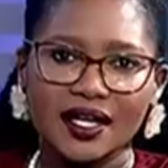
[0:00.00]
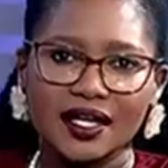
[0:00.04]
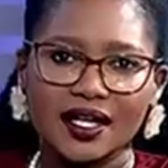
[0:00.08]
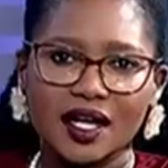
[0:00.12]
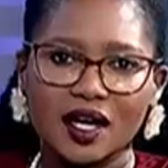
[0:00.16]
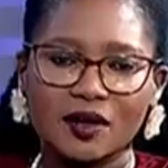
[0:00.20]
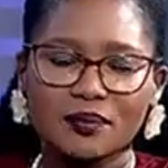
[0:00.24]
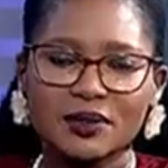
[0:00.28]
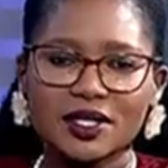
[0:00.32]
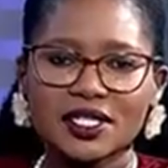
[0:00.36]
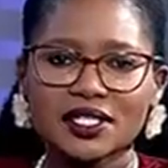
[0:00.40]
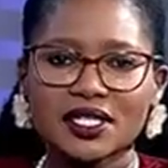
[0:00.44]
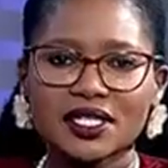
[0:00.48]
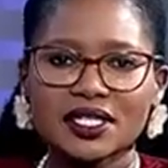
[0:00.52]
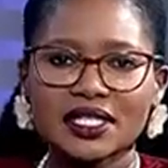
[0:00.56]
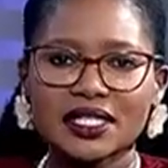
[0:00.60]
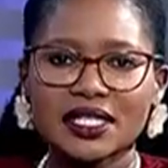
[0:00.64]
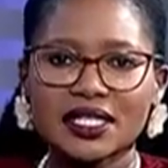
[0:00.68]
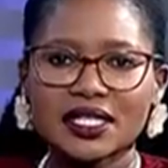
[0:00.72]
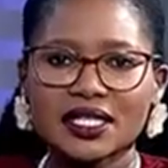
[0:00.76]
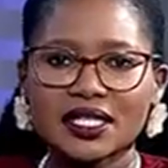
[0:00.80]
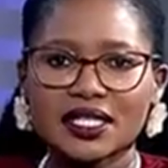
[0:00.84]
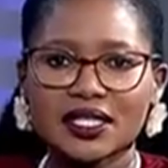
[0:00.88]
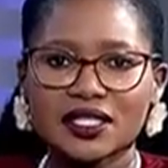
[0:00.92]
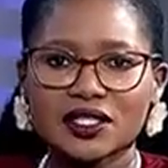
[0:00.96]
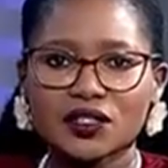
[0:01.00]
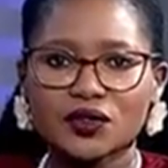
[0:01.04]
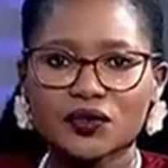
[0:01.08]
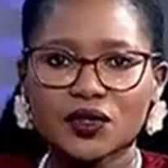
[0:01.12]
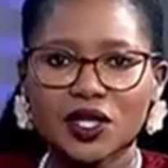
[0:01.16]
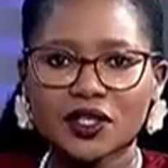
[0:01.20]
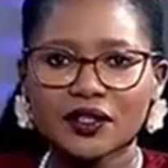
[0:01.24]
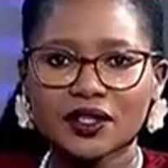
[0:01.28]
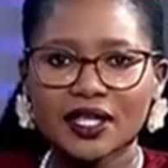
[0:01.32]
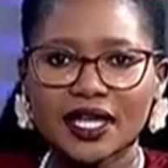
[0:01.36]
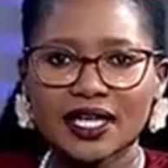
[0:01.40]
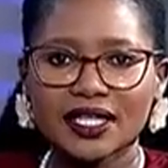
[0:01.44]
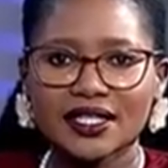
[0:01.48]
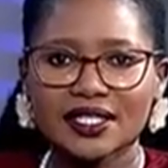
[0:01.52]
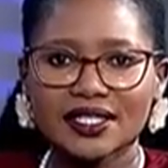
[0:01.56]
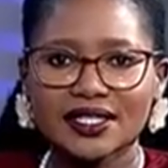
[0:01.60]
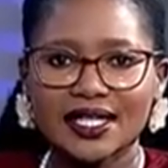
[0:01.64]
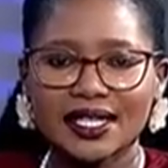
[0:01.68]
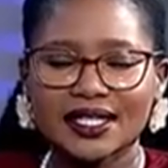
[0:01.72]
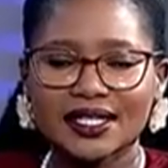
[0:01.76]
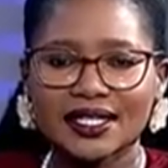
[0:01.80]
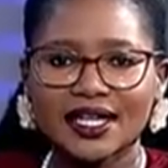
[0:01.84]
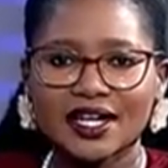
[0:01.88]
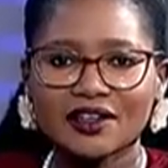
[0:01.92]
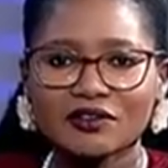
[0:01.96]
Our business leaders, regulators
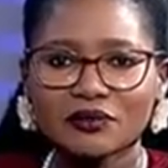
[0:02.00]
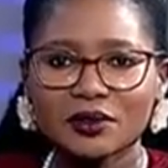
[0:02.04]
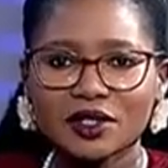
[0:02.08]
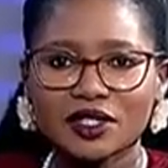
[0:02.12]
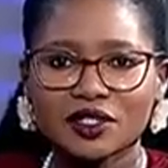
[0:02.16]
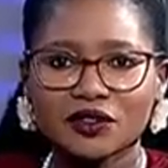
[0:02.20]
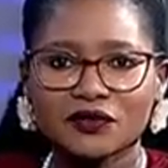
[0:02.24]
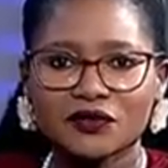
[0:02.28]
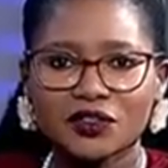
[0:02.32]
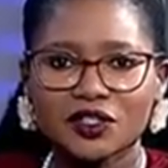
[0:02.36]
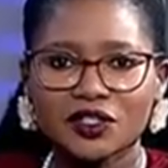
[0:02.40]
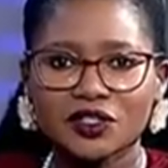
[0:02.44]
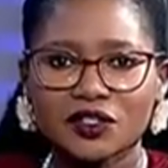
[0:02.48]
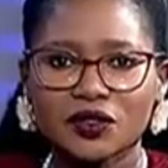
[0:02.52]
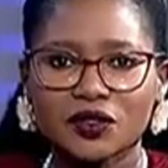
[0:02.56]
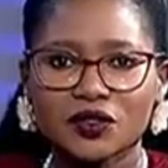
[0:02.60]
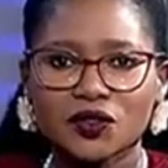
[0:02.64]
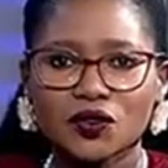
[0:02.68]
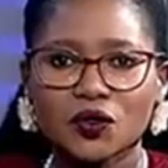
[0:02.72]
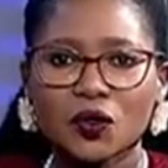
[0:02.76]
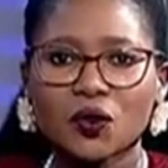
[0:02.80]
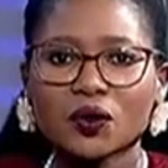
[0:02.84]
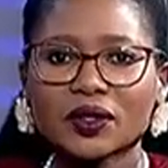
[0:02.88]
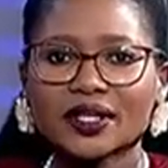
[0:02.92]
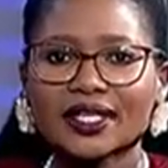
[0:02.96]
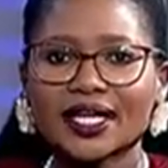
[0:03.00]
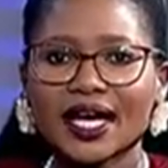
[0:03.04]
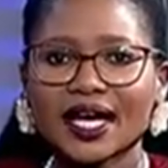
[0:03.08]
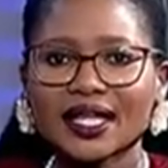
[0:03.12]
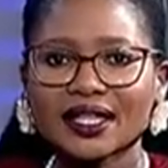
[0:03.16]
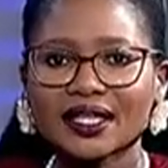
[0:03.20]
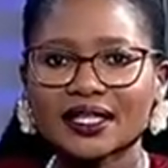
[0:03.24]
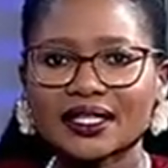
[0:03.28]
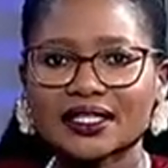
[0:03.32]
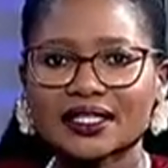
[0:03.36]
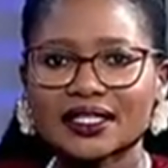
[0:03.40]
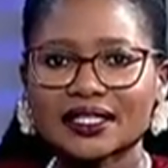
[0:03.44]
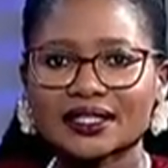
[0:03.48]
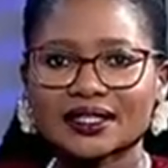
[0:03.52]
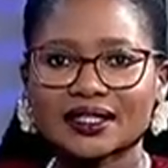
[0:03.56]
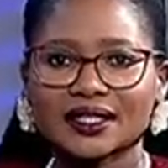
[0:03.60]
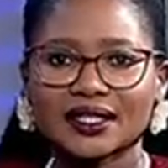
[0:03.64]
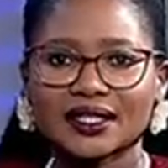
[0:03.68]
and government officials all gathered in